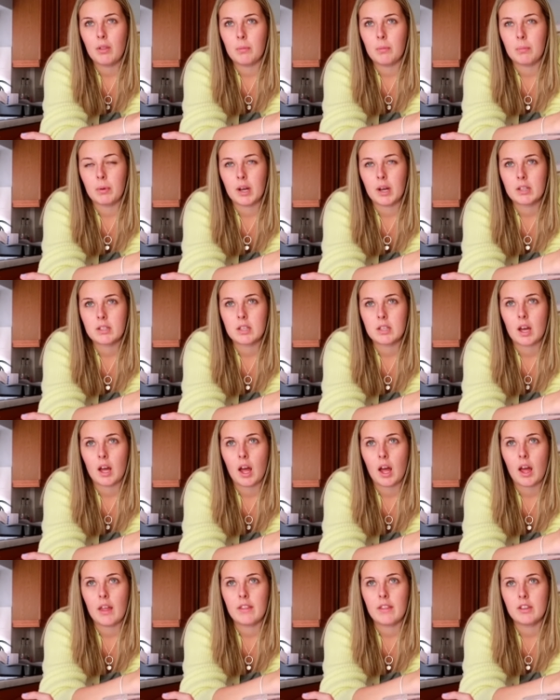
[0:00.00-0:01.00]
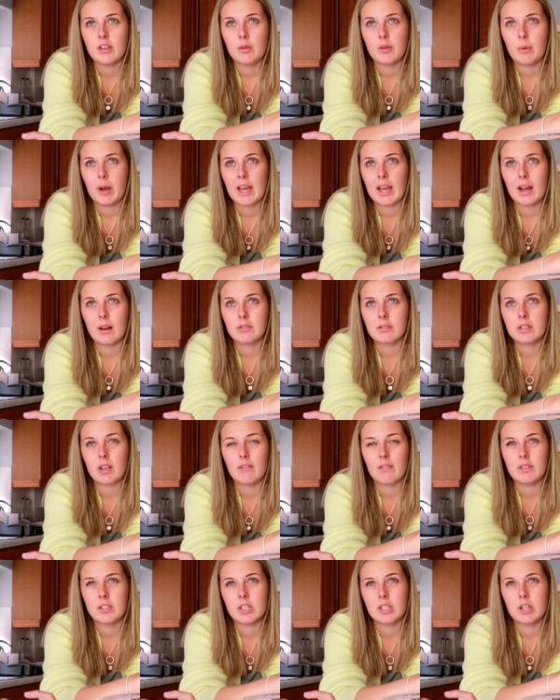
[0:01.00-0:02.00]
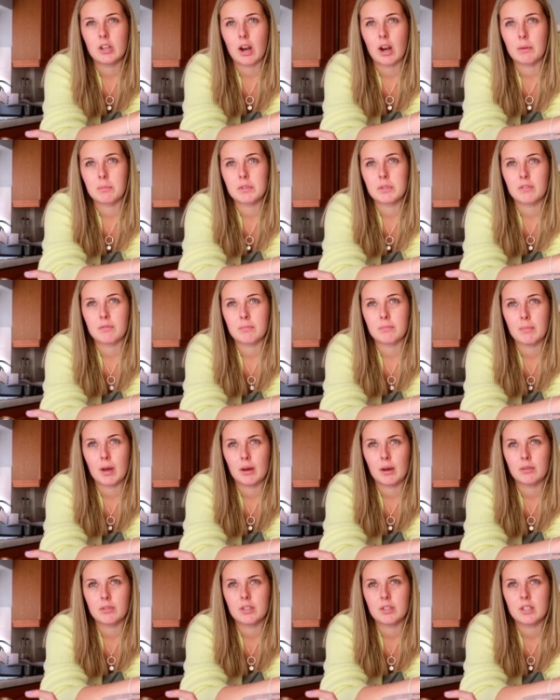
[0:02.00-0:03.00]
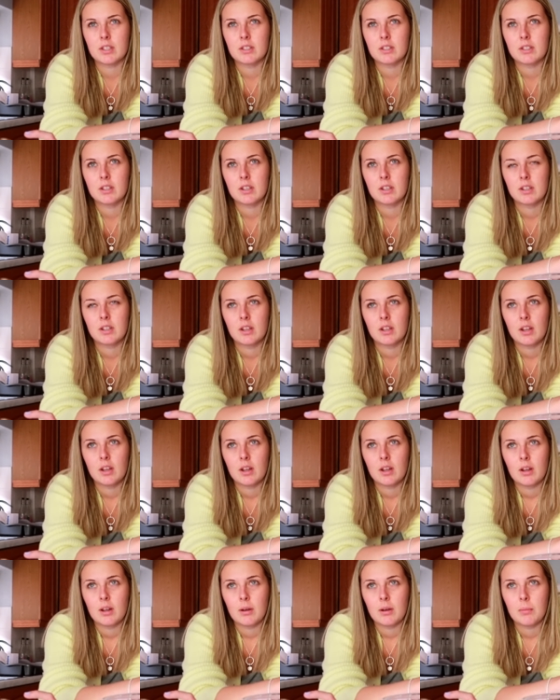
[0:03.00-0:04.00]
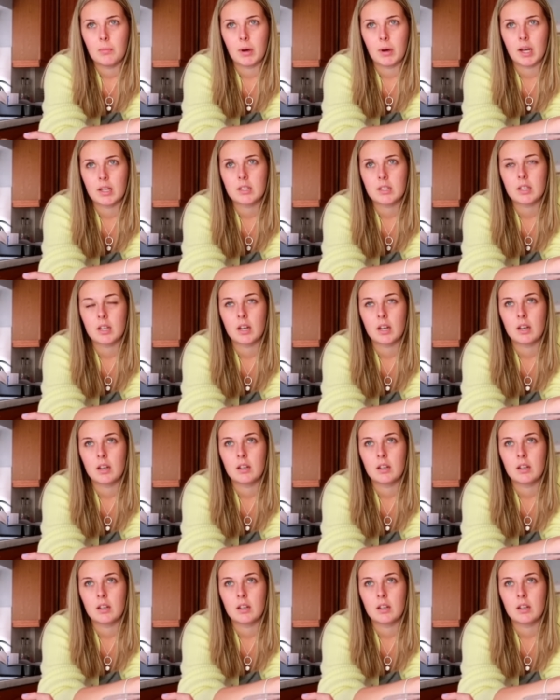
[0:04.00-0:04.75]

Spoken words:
the butter and then you weigh out 70 grams of melted butter?